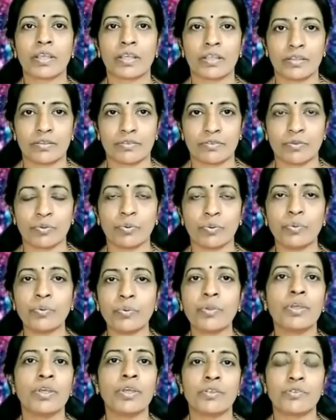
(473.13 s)
So,
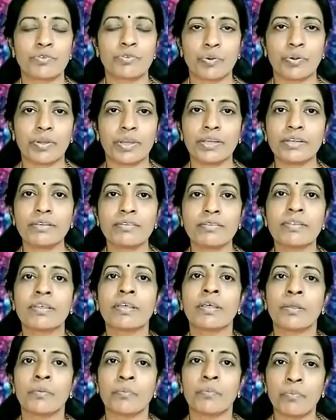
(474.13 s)
students,
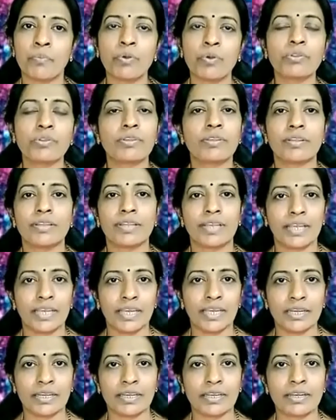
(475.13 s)
both the
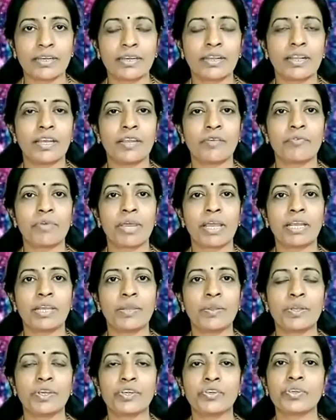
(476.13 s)
internal
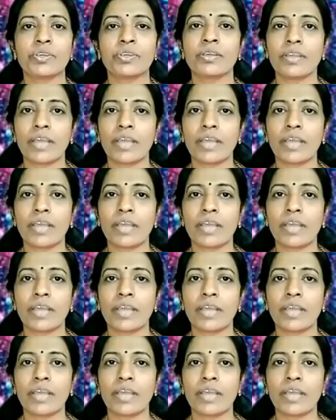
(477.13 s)
evaluation